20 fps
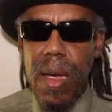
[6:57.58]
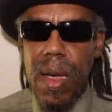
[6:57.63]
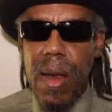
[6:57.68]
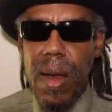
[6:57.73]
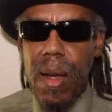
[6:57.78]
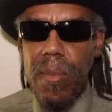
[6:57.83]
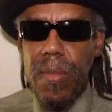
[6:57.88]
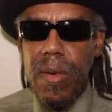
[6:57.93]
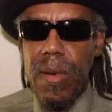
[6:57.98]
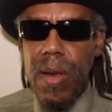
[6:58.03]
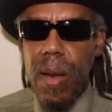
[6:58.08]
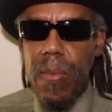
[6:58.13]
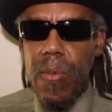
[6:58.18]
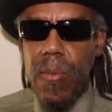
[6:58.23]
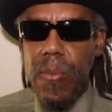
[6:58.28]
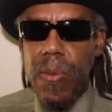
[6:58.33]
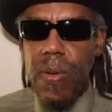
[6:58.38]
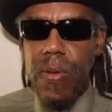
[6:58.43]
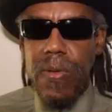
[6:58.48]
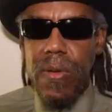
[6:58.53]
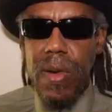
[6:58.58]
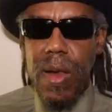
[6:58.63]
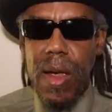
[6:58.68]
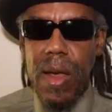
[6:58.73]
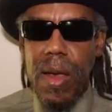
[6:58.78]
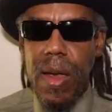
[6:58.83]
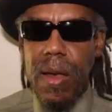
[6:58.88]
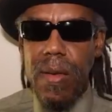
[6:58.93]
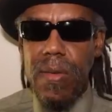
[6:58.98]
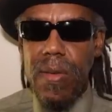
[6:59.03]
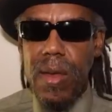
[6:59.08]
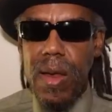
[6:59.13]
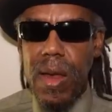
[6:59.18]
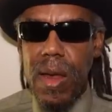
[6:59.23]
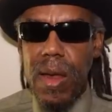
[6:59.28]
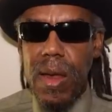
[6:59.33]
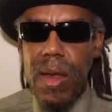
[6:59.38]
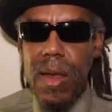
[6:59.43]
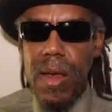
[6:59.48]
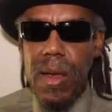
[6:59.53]
And I'm the type of person, like I
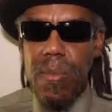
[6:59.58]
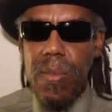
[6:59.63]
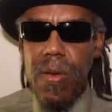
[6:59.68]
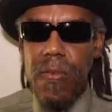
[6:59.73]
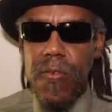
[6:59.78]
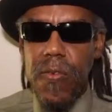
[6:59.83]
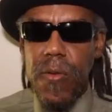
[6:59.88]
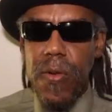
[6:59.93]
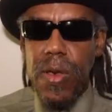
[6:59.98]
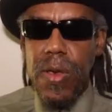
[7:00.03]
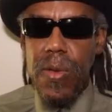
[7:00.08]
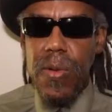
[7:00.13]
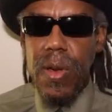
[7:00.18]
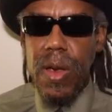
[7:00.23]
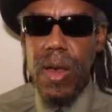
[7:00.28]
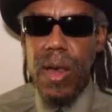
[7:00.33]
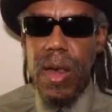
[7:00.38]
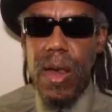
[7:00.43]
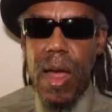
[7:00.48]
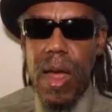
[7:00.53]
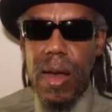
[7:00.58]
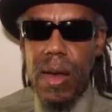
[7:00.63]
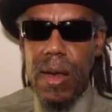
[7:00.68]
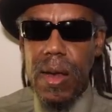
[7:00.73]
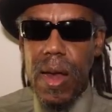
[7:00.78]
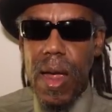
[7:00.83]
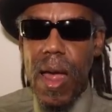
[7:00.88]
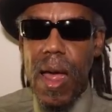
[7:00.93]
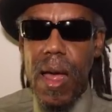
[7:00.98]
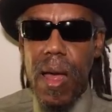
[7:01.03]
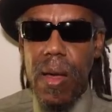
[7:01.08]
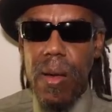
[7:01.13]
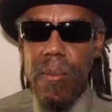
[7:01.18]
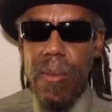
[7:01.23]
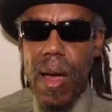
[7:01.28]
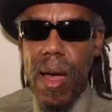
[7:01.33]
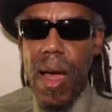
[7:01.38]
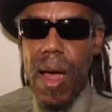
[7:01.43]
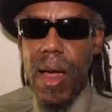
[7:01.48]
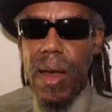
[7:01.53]
said, before you can knock down
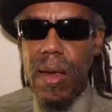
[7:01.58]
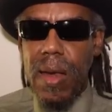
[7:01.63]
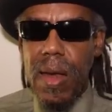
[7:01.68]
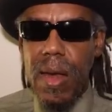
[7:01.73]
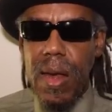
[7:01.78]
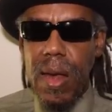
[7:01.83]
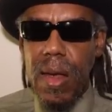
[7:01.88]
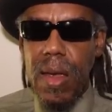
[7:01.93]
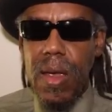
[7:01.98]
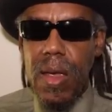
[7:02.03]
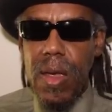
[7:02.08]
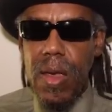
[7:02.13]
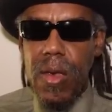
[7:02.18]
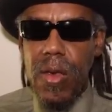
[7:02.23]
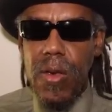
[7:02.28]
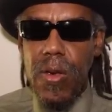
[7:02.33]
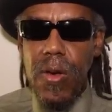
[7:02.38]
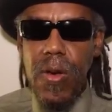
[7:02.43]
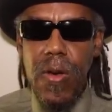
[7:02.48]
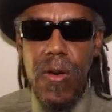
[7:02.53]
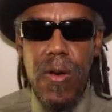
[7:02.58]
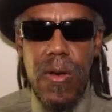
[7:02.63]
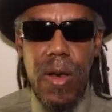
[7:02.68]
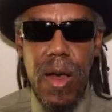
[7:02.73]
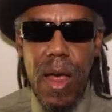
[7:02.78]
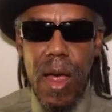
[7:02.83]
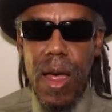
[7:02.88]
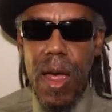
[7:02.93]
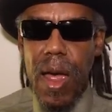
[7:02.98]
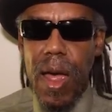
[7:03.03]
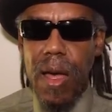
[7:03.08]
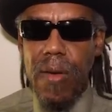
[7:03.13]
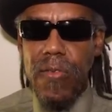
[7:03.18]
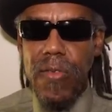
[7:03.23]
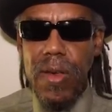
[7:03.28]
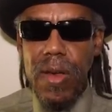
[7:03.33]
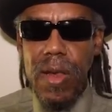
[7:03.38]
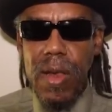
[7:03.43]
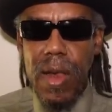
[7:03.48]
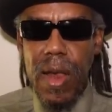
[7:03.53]
my idea, you're going to
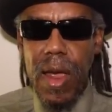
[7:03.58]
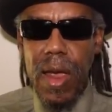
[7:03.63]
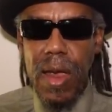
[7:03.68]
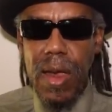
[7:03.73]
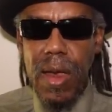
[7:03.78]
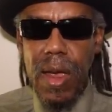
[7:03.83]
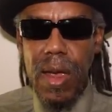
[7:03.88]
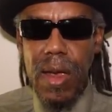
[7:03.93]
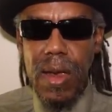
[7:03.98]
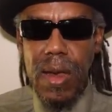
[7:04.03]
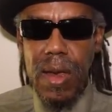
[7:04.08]
have to lay